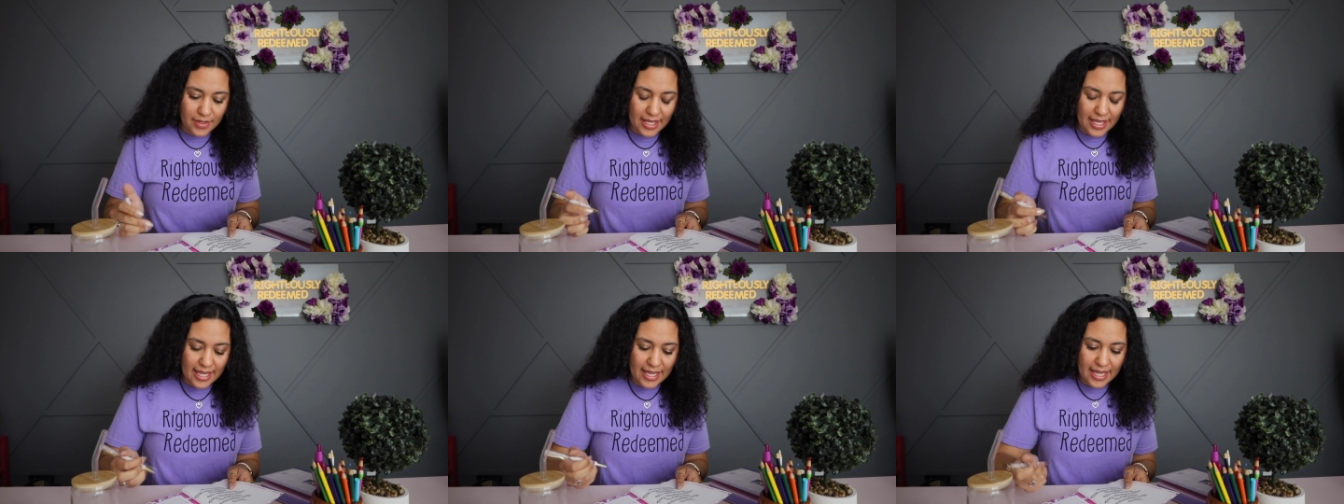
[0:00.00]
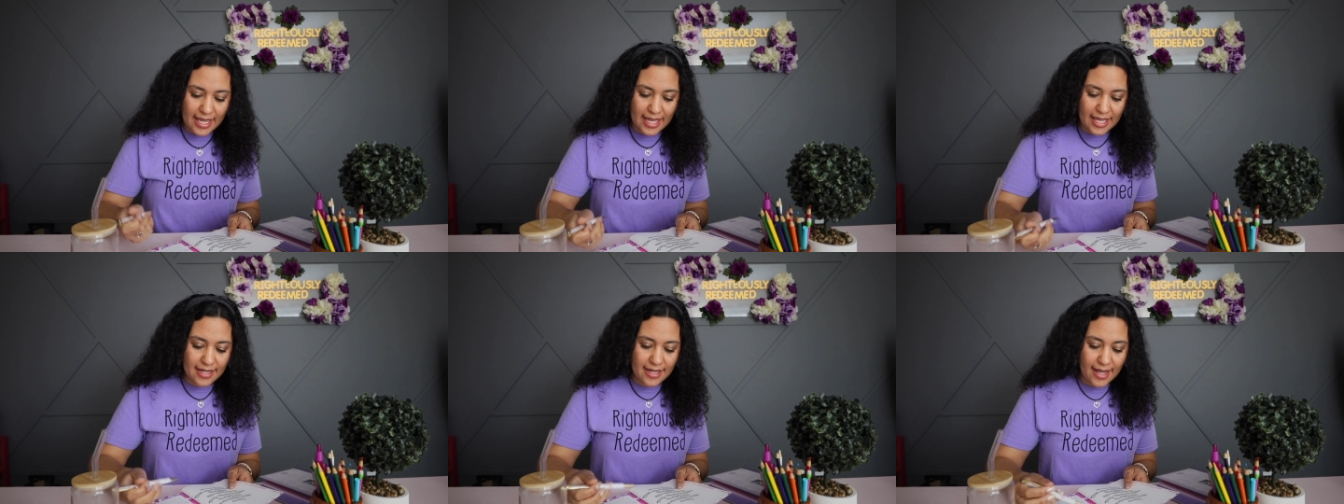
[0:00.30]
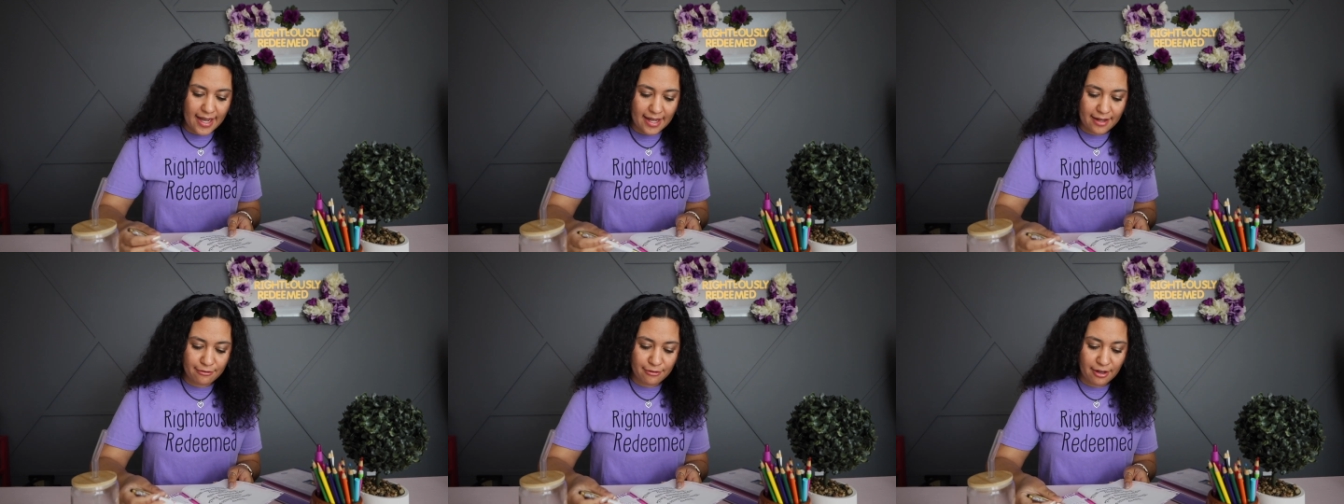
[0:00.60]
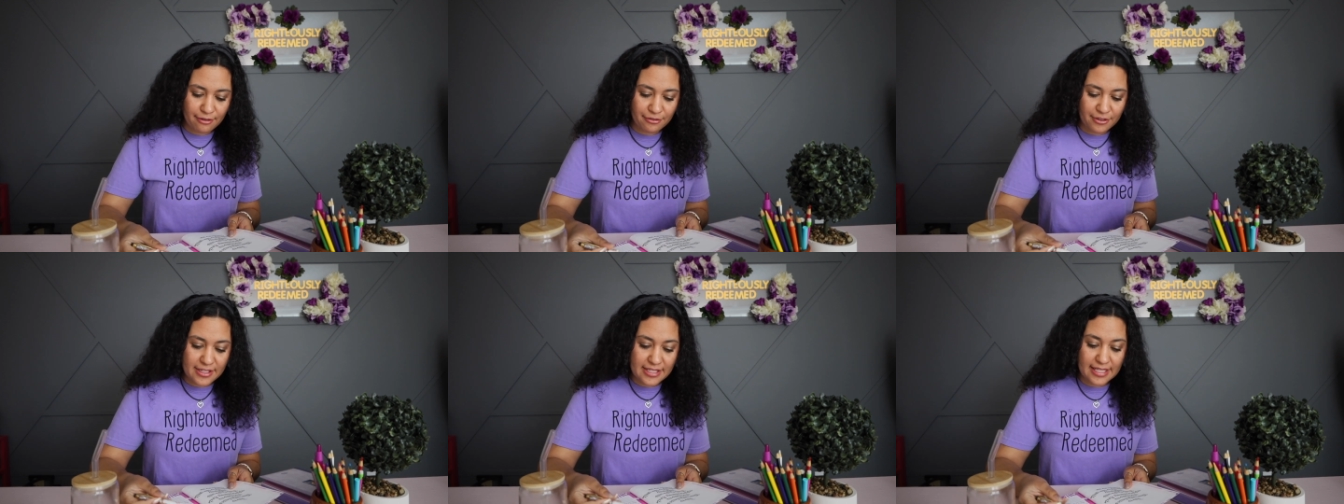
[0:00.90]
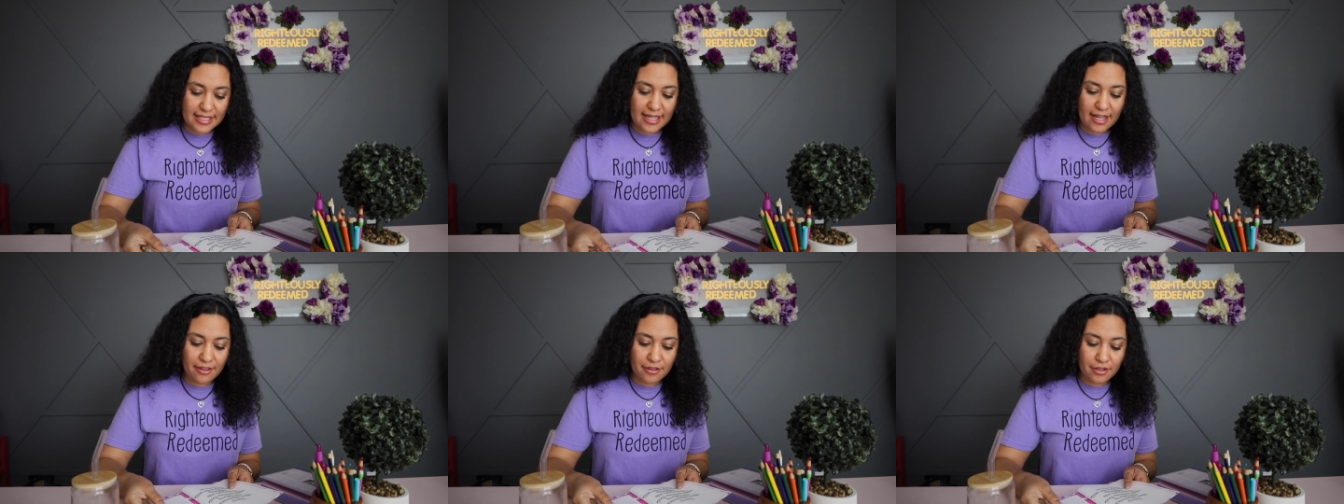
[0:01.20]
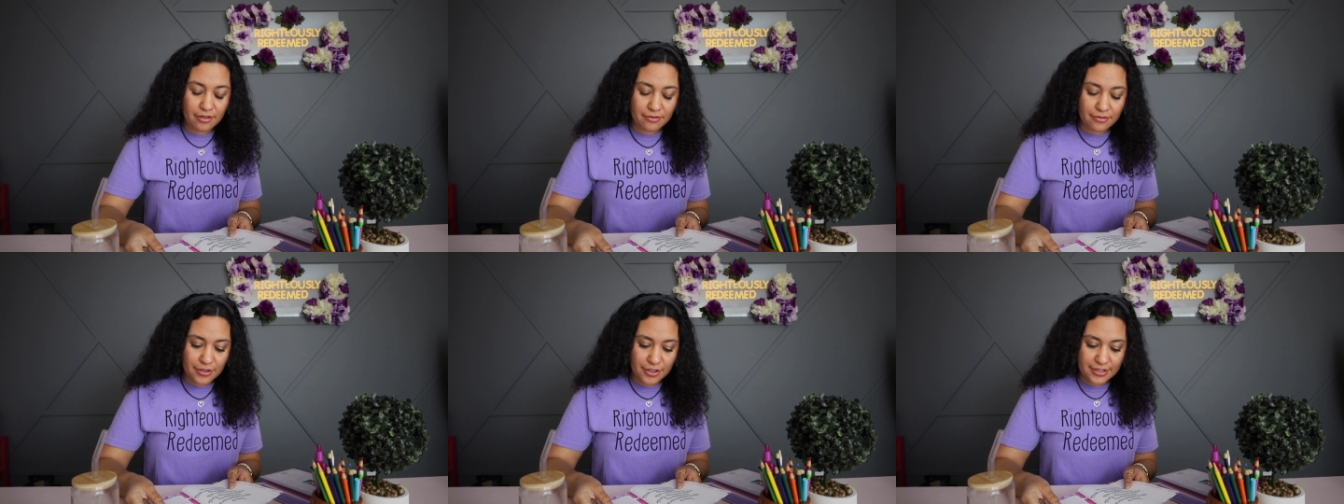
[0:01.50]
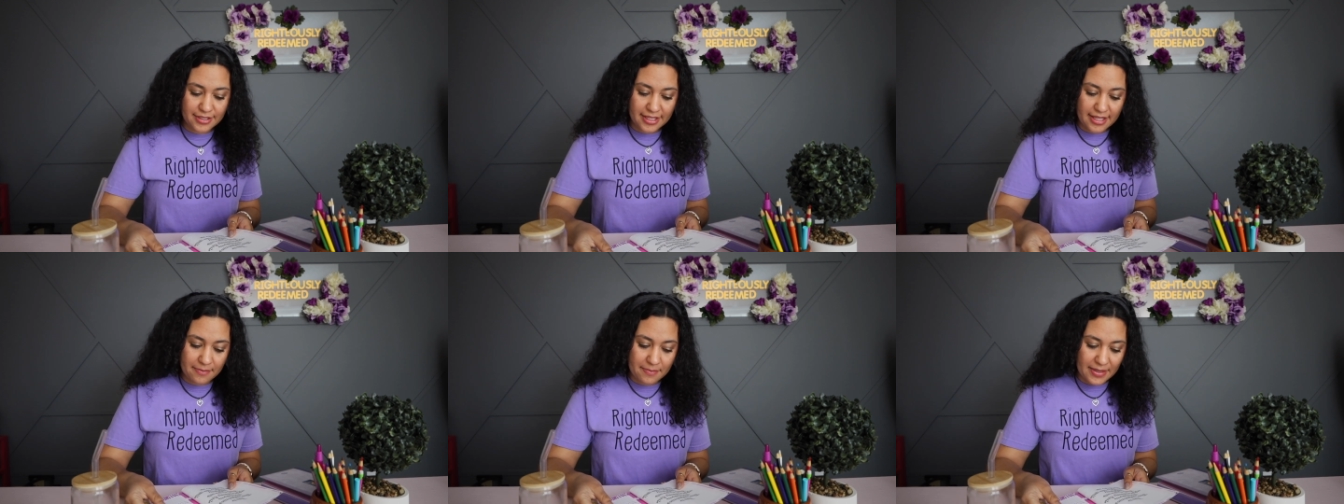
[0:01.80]
and I referenced another
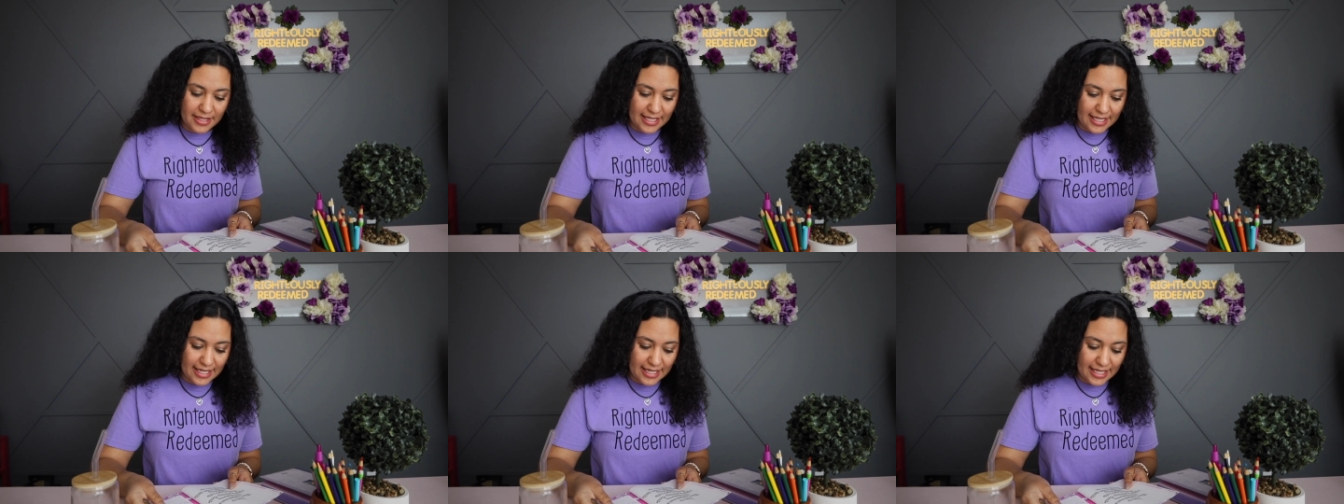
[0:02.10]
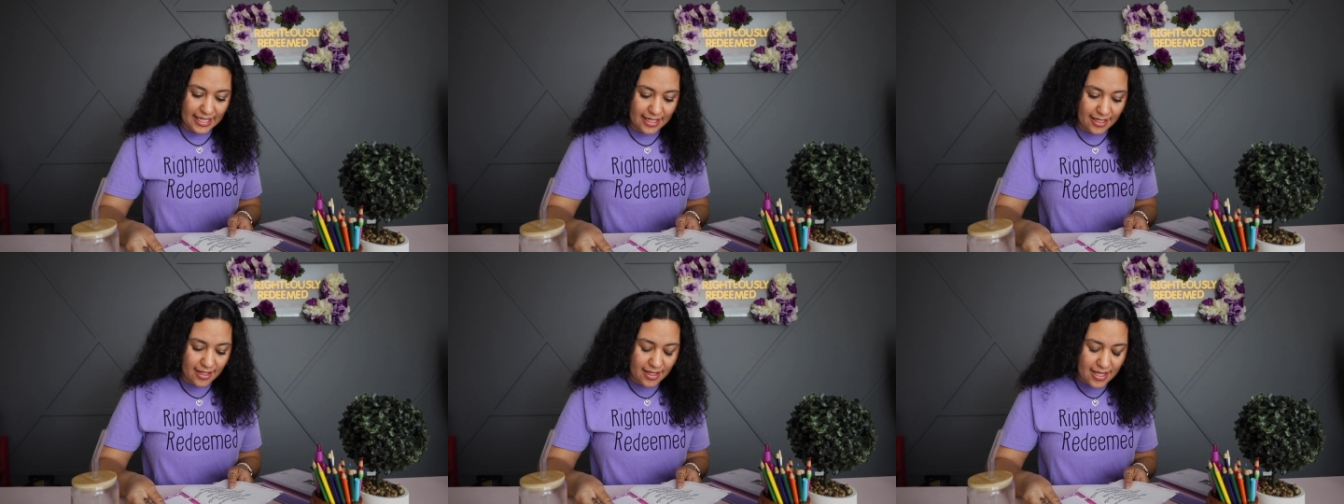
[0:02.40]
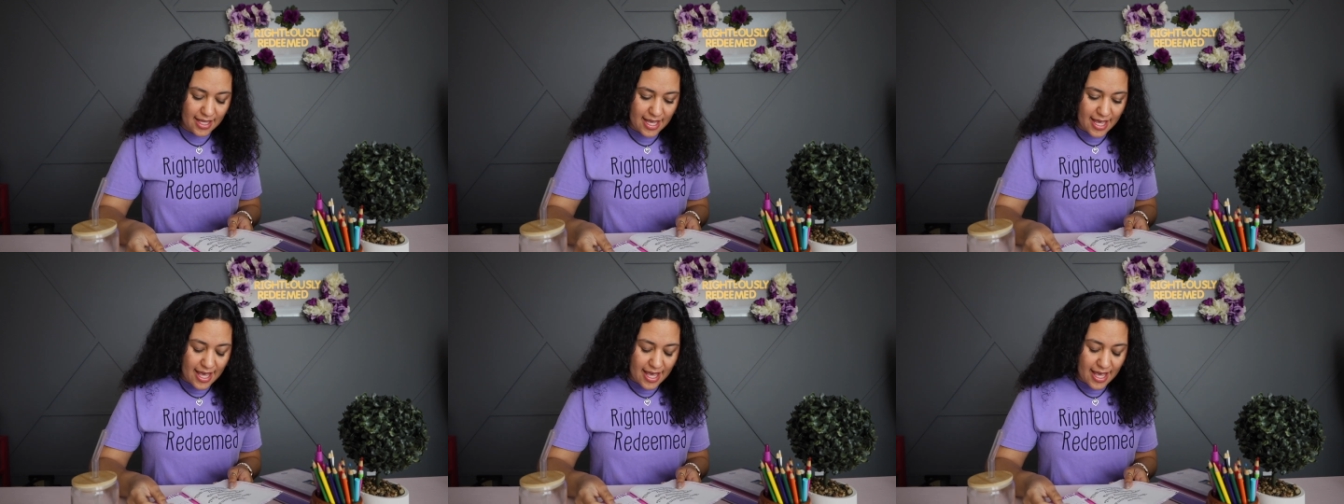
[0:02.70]
verse at the beginning